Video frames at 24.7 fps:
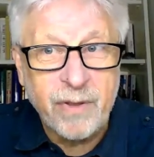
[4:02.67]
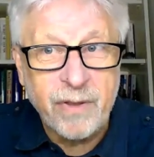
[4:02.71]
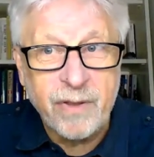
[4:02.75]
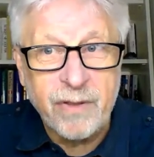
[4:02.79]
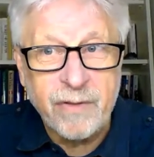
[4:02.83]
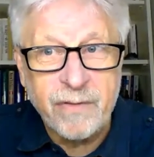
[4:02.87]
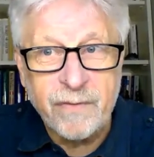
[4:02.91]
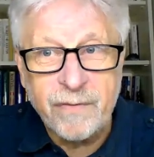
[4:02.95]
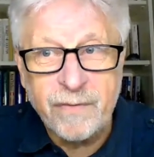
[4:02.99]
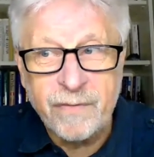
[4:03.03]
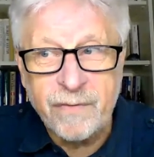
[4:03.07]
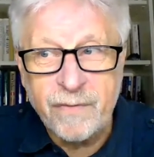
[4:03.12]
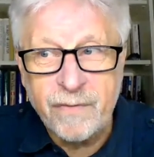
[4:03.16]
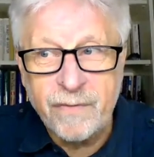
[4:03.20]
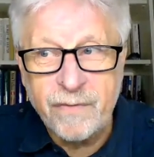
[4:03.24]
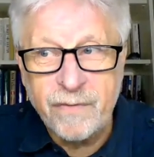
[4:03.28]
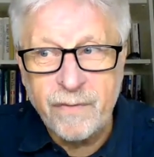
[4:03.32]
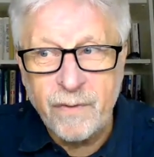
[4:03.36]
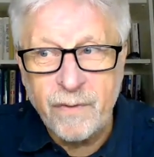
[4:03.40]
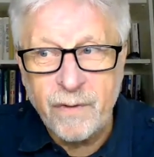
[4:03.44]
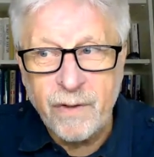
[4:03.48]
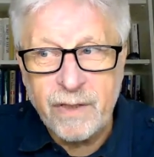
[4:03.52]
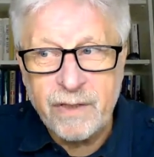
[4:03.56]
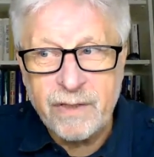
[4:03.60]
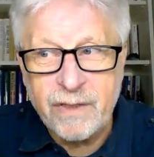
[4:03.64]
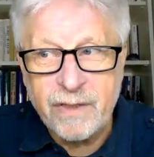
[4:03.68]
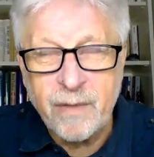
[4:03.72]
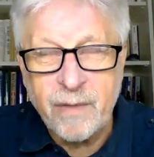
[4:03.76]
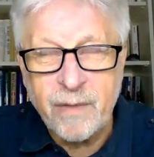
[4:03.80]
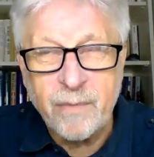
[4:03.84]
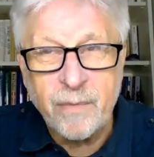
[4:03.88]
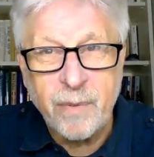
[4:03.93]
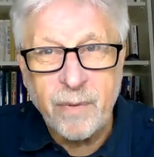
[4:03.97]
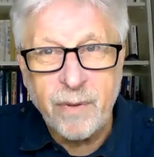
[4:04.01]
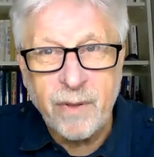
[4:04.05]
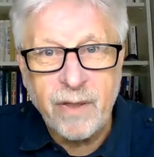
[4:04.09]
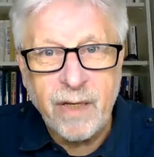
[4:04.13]
for
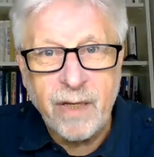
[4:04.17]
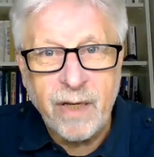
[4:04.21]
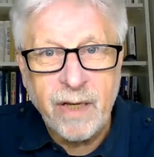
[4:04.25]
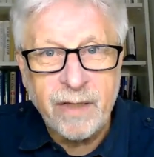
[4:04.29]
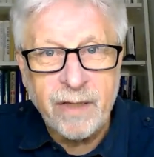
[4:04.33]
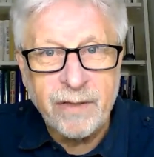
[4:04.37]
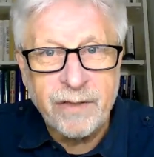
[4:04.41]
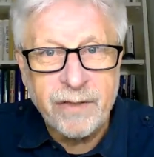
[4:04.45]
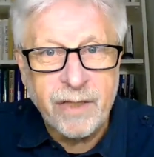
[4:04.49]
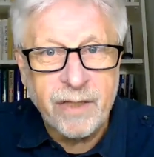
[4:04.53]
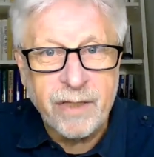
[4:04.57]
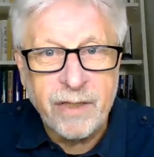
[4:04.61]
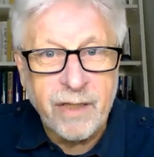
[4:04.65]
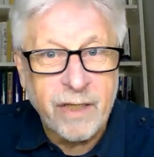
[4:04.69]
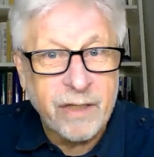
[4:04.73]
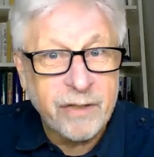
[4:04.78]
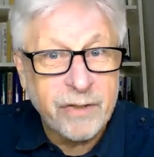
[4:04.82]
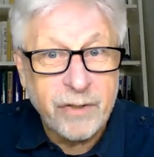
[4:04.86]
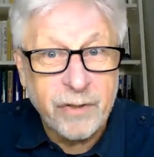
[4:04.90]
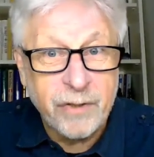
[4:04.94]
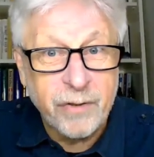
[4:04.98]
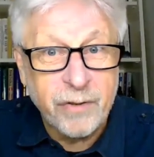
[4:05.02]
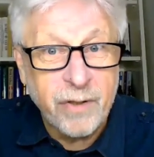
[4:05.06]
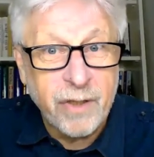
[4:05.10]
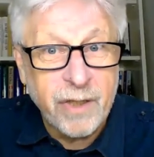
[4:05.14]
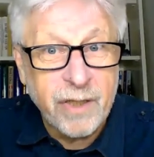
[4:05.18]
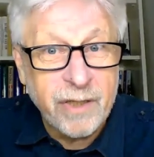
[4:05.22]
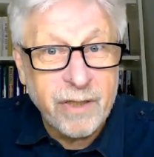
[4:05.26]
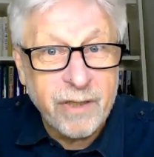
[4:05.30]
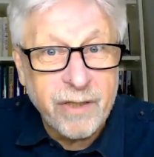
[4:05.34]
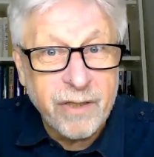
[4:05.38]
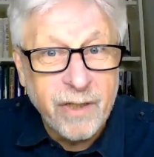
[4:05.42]
example, Angelina Jolie